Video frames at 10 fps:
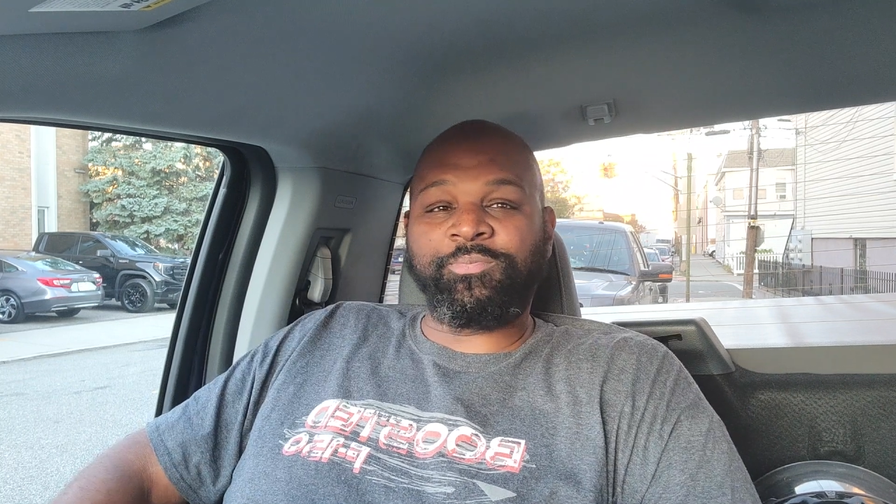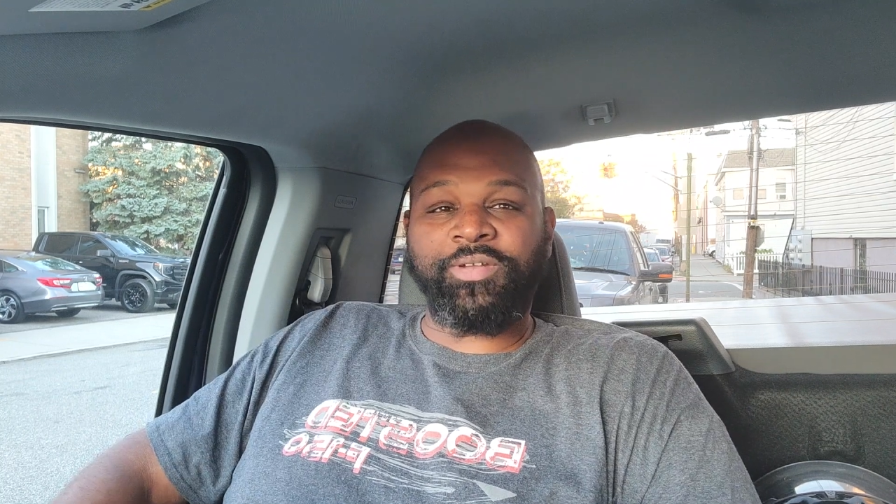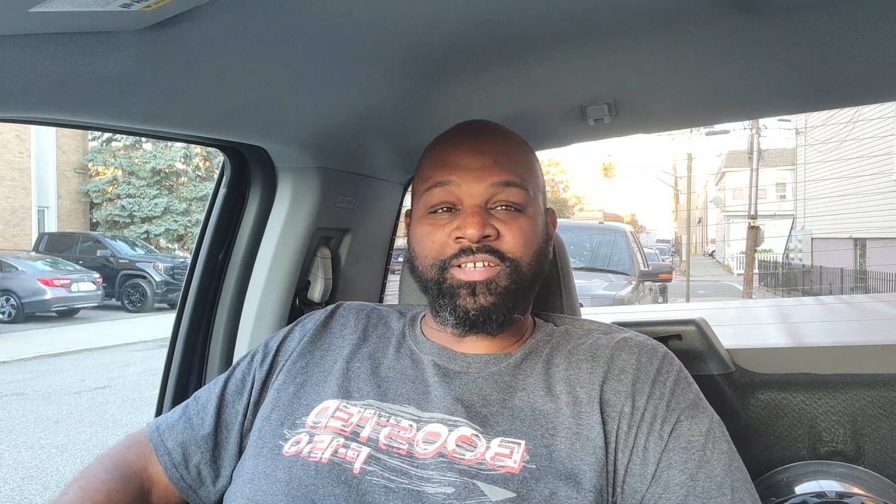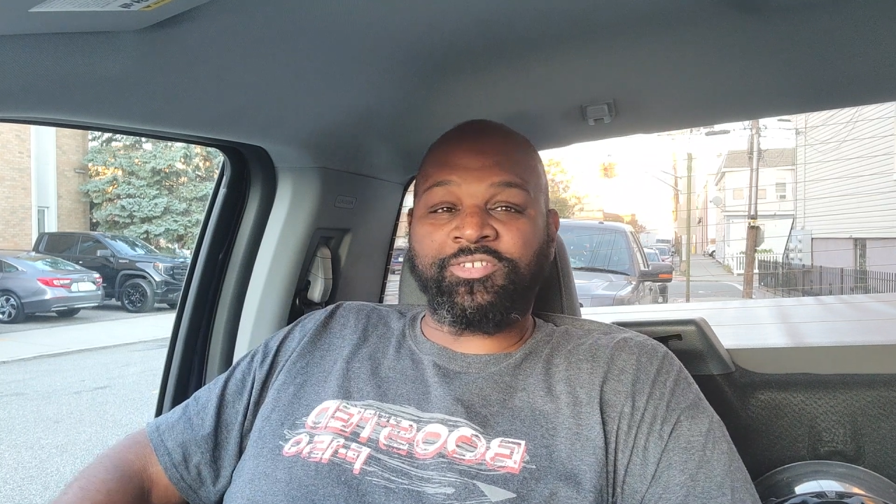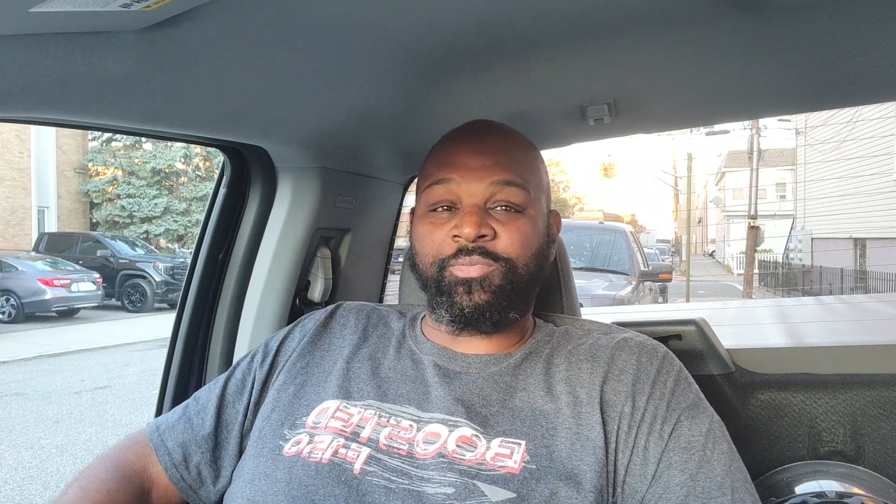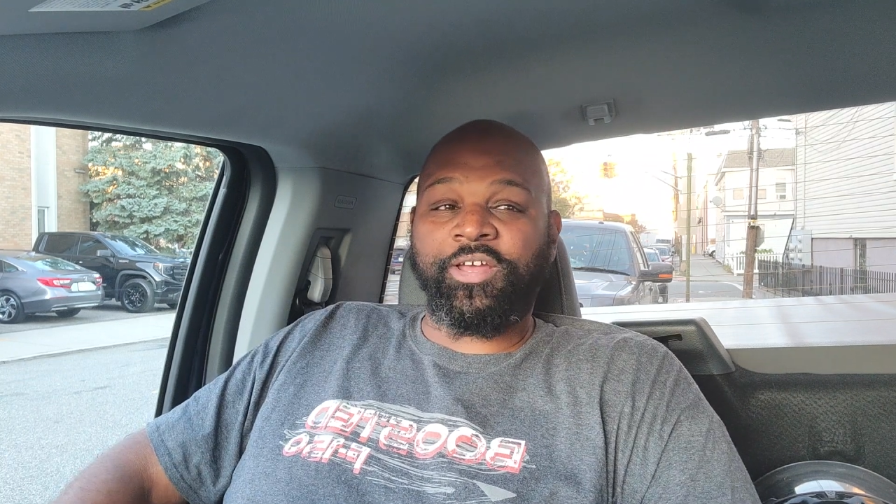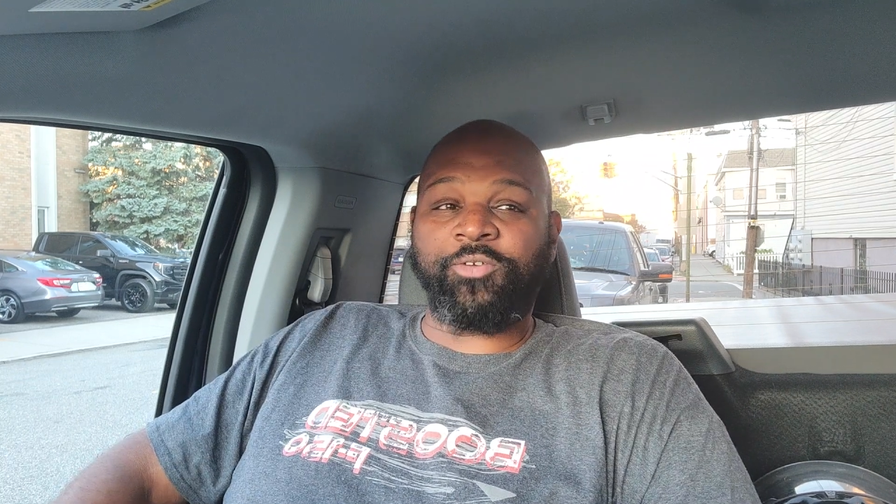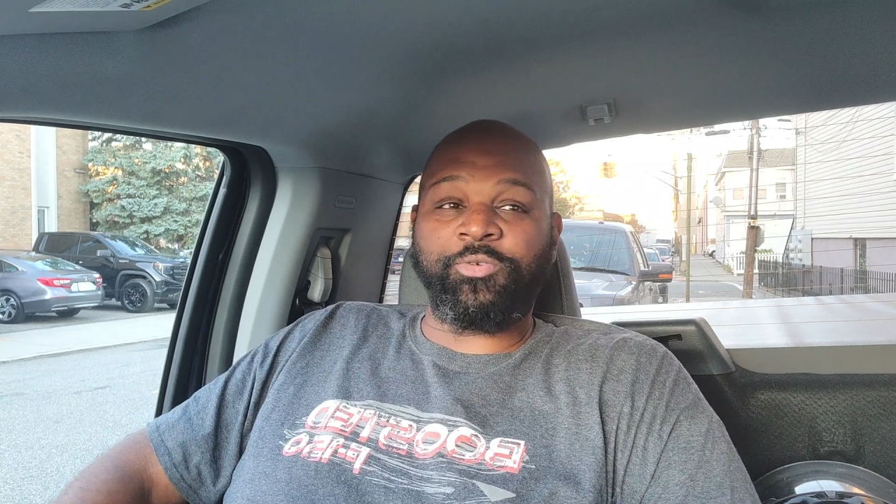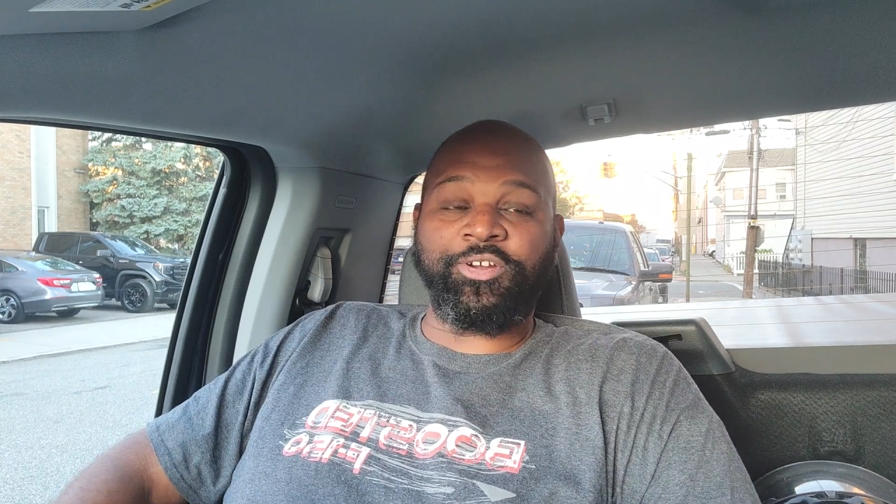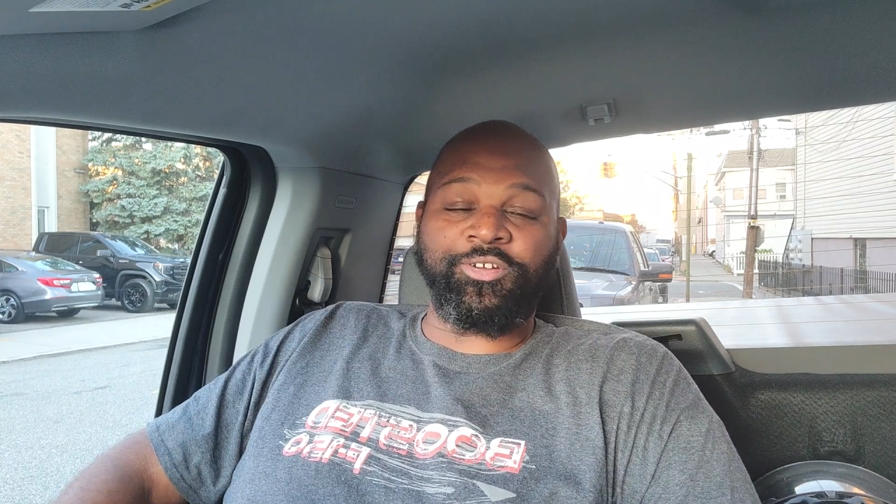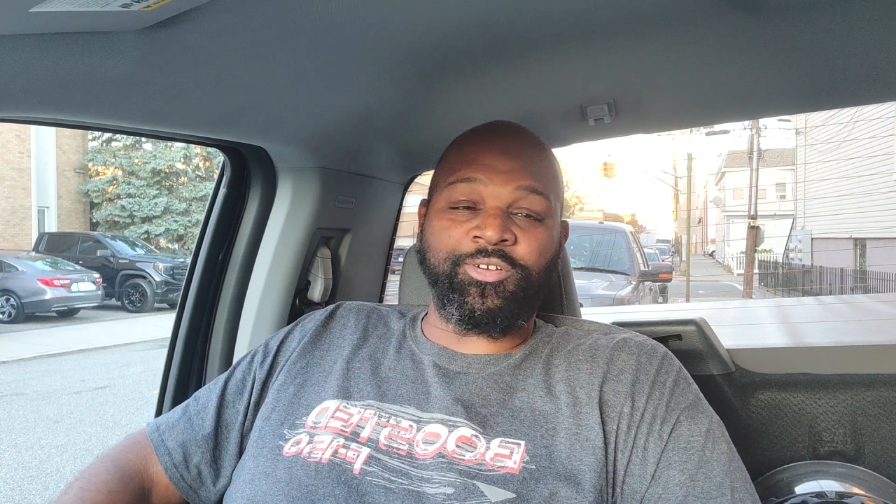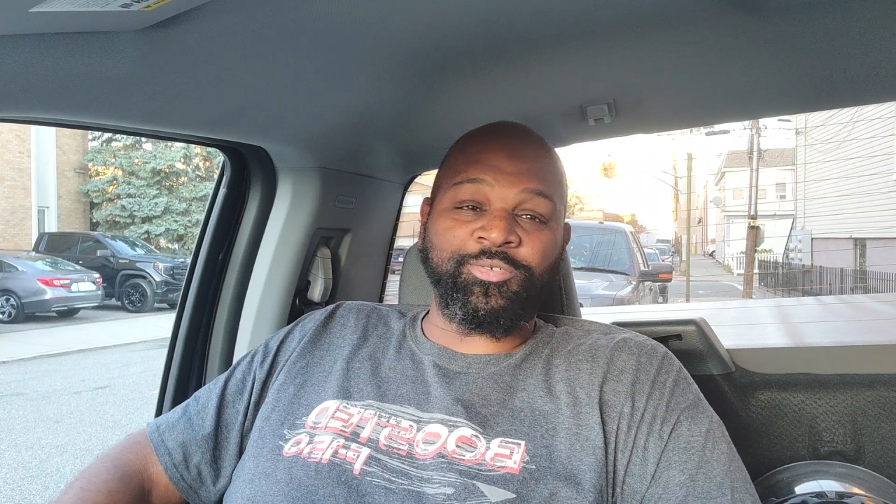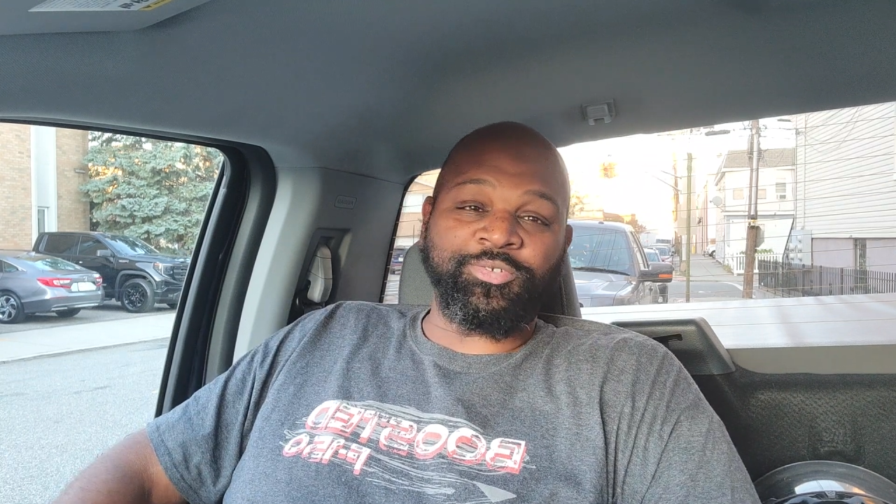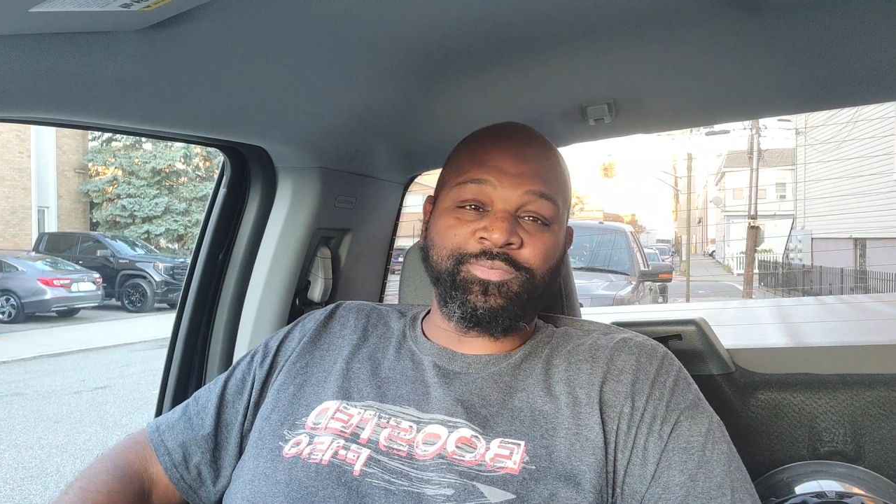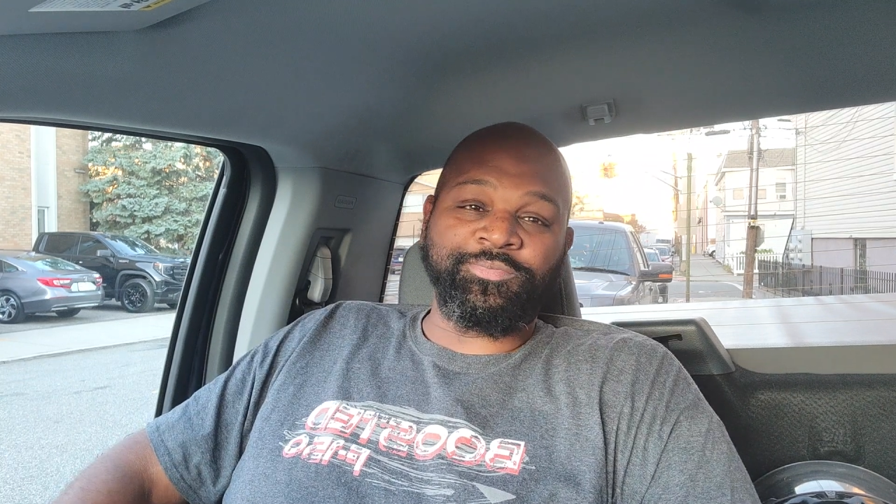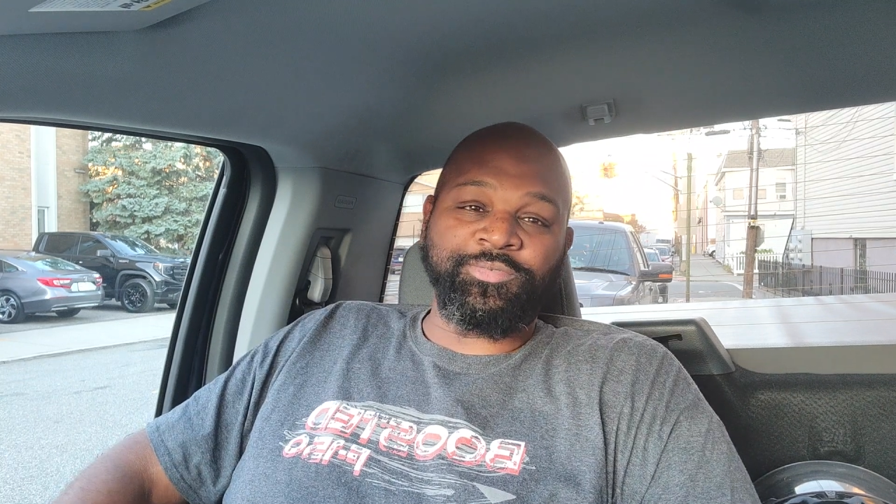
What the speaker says: plus no matter where it goes.